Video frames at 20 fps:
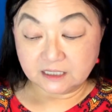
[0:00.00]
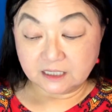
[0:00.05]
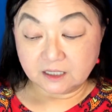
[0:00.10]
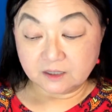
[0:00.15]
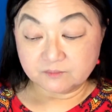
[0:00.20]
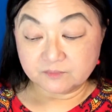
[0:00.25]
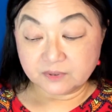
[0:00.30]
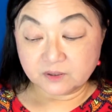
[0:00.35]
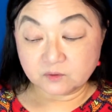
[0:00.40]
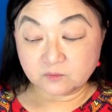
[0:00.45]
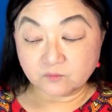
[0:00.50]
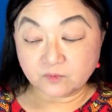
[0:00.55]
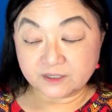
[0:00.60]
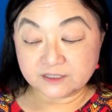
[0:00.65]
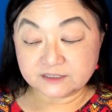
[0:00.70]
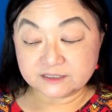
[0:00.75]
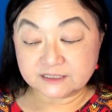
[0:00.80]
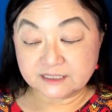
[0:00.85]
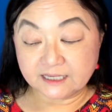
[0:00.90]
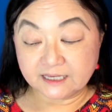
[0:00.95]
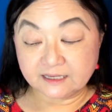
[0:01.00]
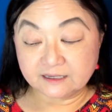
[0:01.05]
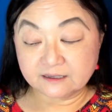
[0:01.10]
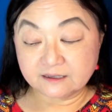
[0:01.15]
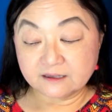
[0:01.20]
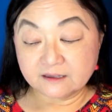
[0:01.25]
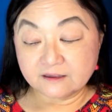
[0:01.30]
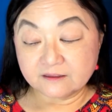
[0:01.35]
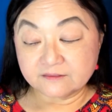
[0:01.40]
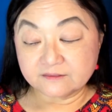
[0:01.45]
But one day
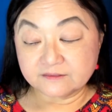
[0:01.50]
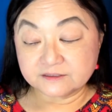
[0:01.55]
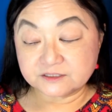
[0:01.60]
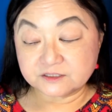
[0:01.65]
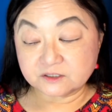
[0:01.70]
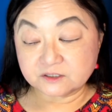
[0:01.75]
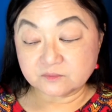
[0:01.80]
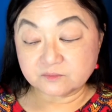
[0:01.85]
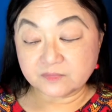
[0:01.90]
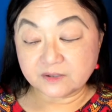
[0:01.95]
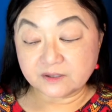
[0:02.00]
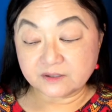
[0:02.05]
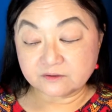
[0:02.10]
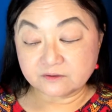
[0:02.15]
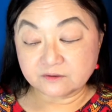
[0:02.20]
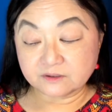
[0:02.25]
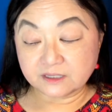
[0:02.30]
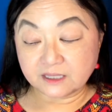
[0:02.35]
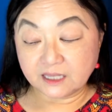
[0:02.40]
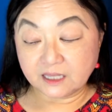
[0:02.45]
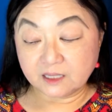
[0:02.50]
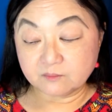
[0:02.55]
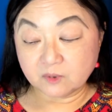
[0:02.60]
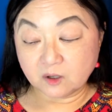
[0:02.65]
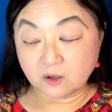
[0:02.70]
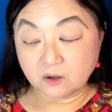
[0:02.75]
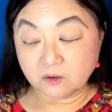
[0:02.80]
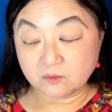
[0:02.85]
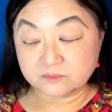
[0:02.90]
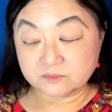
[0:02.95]
the dear mother came
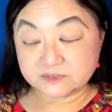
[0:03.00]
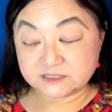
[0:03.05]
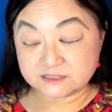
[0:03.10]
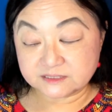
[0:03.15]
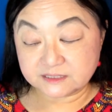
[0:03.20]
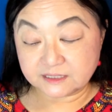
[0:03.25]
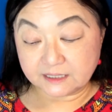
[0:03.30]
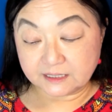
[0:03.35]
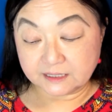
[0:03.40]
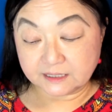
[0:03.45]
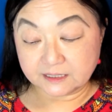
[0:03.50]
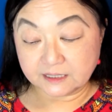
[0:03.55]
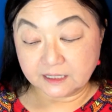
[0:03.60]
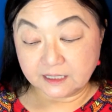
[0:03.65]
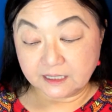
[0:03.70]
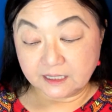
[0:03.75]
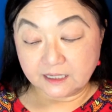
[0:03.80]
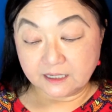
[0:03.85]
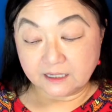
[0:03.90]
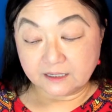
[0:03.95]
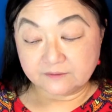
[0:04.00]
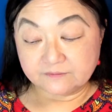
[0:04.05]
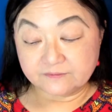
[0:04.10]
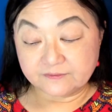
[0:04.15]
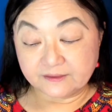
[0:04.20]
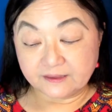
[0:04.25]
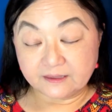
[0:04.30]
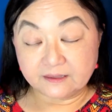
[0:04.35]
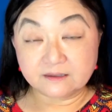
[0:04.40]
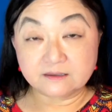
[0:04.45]
home sick, and
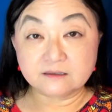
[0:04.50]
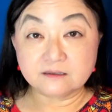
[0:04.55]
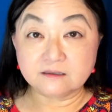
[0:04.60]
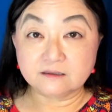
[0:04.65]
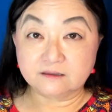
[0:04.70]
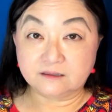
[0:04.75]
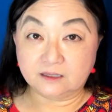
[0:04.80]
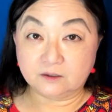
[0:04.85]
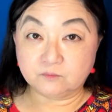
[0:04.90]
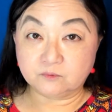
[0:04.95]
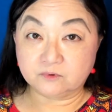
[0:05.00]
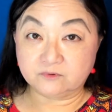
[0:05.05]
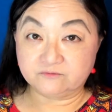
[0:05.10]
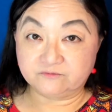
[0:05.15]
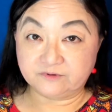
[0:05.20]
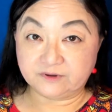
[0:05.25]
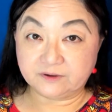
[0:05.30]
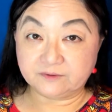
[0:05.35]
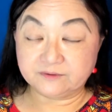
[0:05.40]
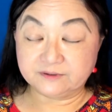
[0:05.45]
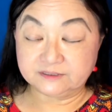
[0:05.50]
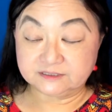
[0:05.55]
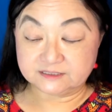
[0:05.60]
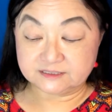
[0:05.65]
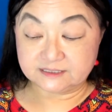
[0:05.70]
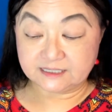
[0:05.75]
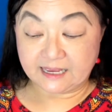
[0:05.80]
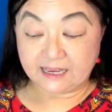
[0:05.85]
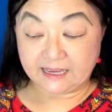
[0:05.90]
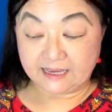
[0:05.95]
then they were very
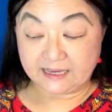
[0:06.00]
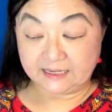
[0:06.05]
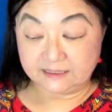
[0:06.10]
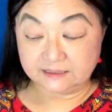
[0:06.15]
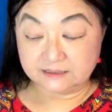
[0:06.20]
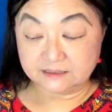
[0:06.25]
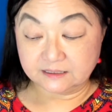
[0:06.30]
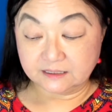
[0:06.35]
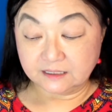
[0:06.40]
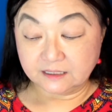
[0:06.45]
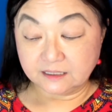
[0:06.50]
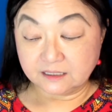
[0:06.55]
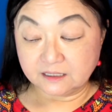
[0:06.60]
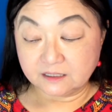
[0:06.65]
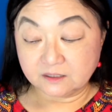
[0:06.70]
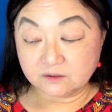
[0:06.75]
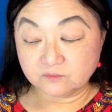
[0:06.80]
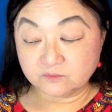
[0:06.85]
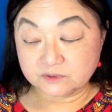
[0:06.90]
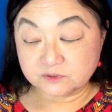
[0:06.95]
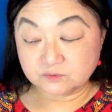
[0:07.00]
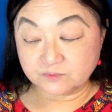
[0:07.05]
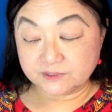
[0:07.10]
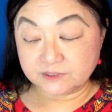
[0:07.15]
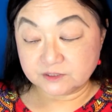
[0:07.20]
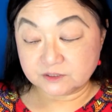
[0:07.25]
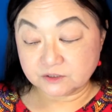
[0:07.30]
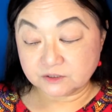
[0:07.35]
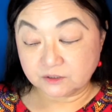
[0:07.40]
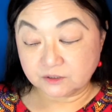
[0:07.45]
sad. It was
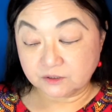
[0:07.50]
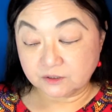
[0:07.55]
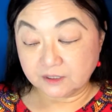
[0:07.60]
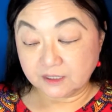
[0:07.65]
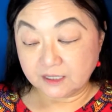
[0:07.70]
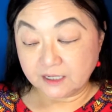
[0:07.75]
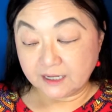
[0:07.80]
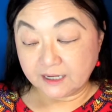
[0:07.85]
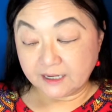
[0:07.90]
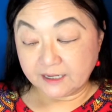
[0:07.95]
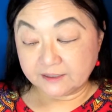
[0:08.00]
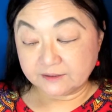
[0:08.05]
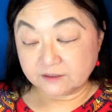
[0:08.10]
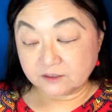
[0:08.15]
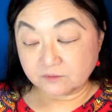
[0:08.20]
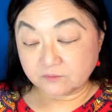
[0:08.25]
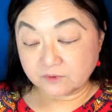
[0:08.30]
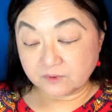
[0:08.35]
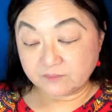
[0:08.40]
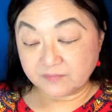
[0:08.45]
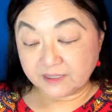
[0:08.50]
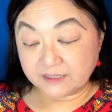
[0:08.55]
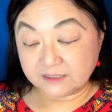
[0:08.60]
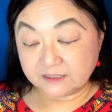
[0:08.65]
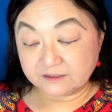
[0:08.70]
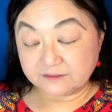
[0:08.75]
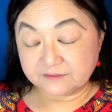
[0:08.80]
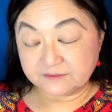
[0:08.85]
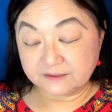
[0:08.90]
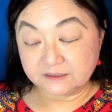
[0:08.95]
winter, and there were many
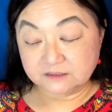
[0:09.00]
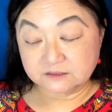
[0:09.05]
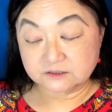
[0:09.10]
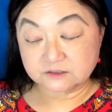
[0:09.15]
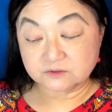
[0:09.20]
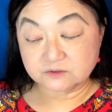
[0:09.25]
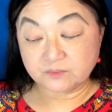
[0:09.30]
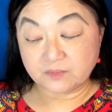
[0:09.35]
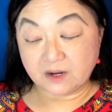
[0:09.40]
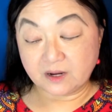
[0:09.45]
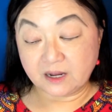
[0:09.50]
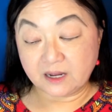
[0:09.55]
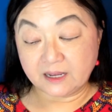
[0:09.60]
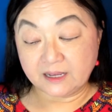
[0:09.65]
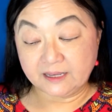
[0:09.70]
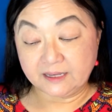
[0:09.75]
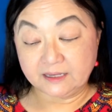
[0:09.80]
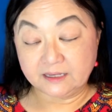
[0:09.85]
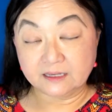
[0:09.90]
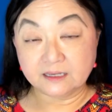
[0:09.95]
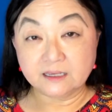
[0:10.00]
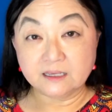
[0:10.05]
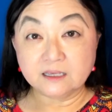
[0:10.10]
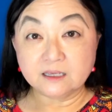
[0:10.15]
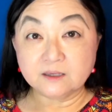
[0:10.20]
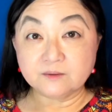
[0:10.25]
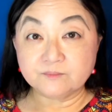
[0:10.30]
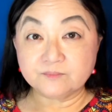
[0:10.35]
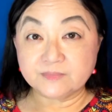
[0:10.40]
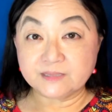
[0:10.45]
things to buy.
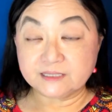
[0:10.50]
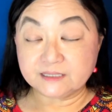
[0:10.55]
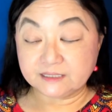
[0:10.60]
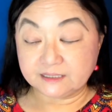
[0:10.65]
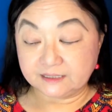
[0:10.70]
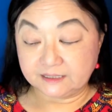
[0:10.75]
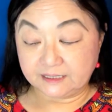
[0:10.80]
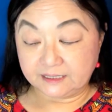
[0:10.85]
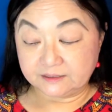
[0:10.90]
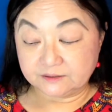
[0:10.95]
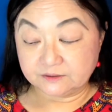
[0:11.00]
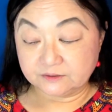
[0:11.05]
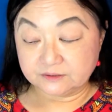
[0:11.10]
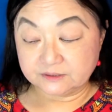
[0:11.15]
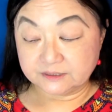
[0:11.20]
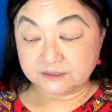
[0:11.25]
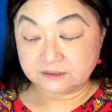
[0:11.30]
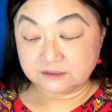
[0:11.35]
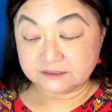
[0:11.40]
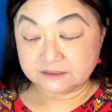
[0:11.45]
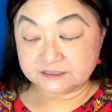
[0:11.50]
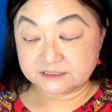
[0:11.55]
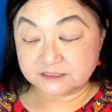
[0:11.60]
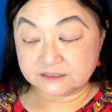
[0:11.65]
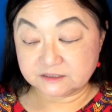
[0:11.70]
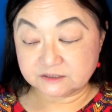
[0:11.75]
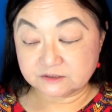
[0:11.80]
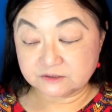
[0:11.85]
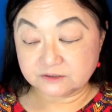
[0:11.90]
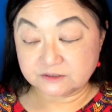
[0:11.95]
Minnie and her little
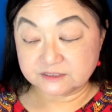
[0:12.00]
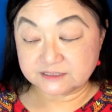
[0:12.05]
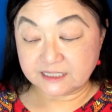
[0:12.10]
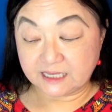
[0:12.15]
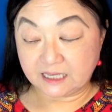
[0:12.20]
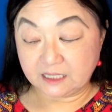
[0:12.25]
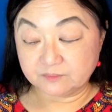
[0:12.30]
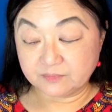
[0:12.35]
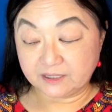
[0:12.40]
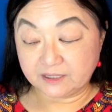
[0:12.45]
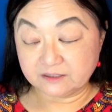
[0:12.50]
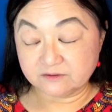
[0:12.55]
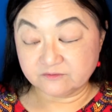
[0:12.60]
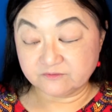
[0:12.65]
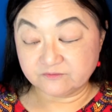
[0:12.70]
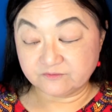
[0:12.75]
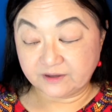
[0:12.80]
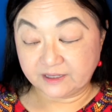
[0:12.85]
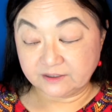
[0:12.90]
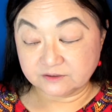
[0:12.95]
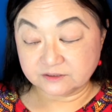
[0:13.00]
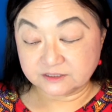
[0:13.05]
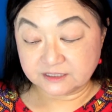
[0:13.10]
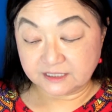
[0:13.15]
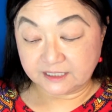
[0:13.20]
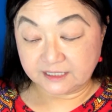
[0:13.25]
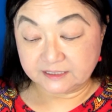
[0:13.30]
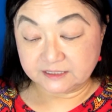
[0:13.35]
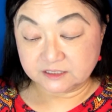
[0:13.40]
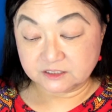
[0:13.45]
sister sat by the
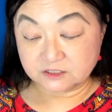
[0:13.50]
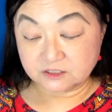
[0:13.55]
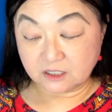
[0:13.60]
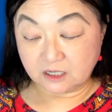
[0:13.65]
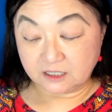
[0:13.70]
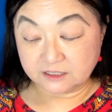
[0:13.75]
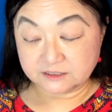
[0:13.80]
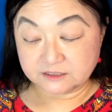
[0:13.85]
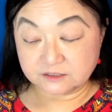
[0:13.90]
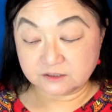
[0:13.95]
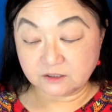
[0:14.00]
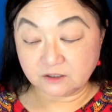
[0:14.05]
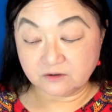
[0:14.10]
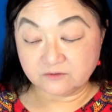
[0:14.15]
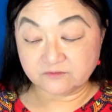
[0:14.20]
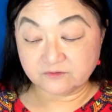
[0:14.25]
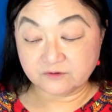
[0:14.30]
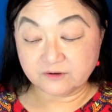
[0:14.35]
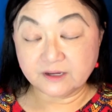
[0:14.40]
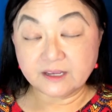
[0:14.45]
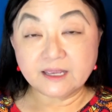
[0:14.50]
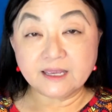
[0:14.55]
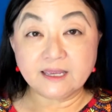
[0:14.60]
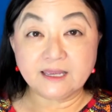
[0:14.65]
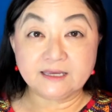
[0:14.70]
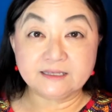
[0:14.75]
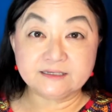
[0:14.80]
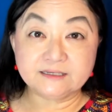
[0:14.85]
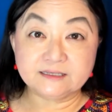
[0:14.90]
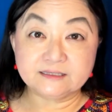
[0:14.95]
fireside and talked it over,
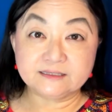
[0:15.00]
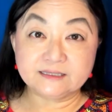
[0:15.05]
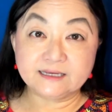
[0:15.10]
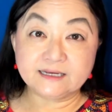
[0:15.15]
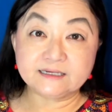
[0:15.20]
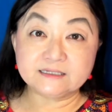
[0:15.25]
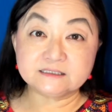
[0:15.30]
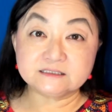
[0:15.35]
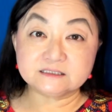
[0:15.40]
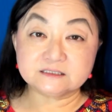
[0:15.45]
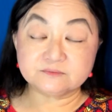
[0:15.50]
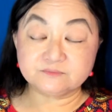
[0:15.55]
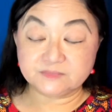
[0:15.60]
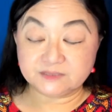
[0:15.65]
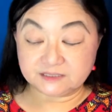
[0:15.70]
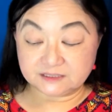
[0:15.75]
and at last Minnie